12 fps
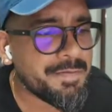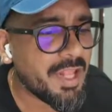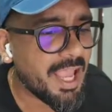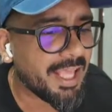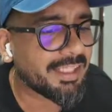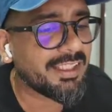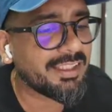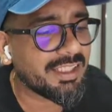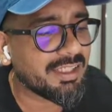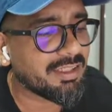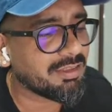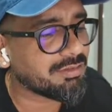
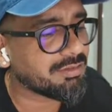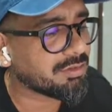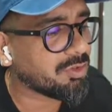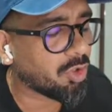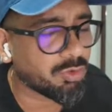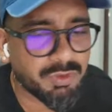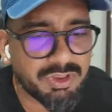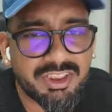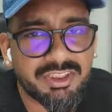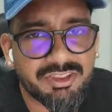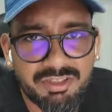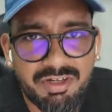anything
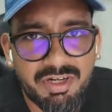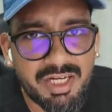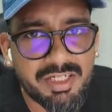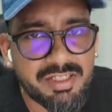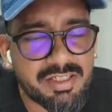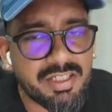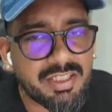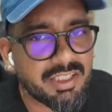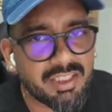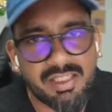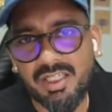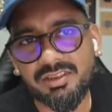conversation related in
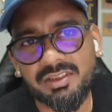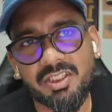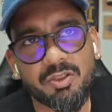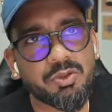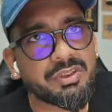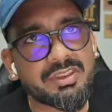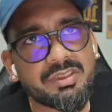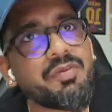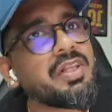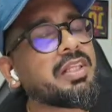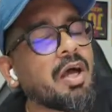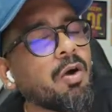the Atlassian ecosystem
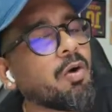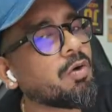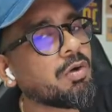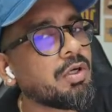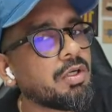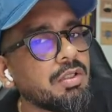will now